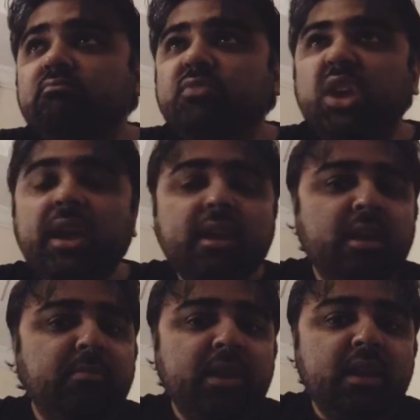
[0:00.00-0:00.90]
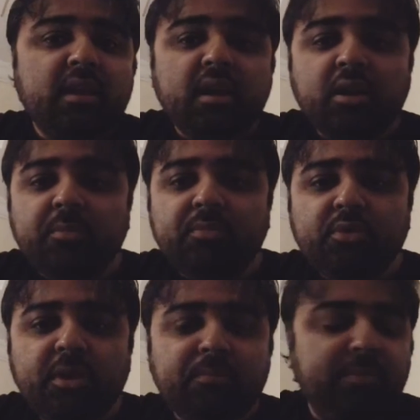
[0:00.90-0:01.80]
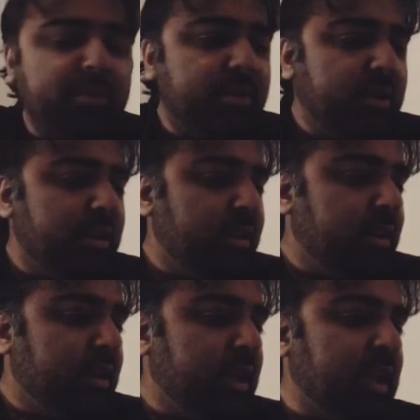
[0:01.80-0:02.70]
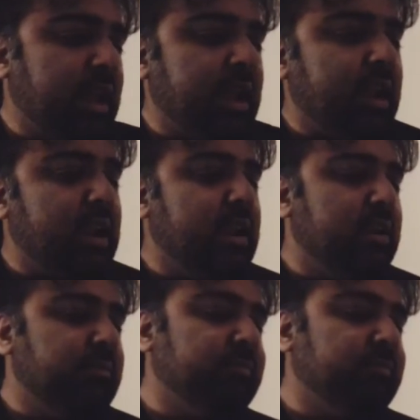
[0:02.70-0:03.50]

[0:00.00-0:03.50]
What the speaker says: Jack Kirby, Herb Trimp. And